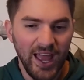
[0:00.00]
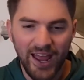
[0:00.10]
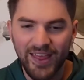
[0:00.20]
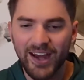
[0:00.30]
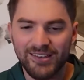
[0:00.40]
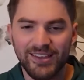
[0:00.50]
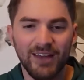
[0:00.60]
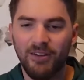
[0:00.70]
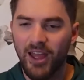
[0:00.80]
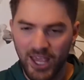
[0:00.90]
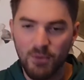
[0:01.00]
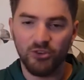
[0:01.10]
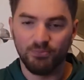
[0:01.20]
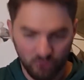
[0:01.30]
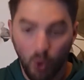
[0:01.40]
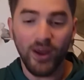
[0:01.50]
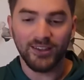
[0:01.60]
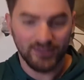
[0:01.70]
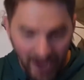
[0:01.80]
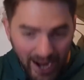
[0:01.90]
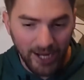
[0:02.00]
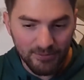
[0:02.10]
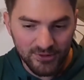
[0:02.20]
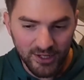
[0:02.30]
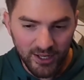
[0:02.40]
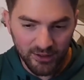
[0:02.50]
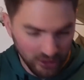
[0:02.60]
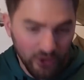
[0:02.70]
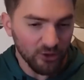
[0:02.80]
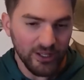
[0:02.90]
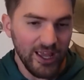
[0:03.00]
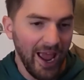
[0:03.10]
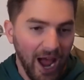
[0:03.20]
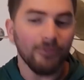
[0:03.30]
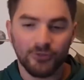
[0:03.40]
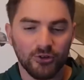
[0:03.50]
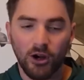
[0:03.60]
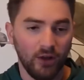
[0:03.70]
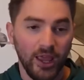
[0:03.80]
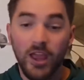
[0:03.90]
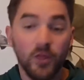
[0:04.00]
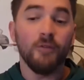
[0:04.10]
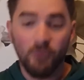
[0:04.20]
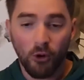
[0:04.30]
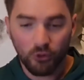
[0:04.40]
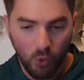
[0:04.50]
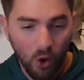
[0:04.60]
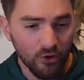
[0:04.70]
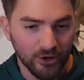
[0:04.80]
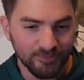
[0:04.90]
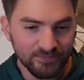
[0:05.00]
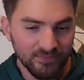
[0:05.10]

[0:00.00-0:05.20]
and that is that he was throwing dimes literally after in the fourth quarter.